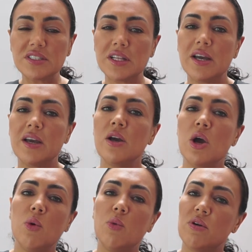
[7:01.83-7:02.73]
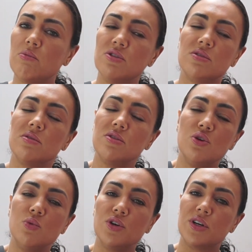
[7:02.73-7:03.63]
layer,
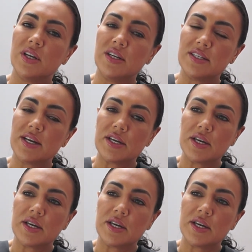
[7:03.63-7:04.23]
you wouldn't need any.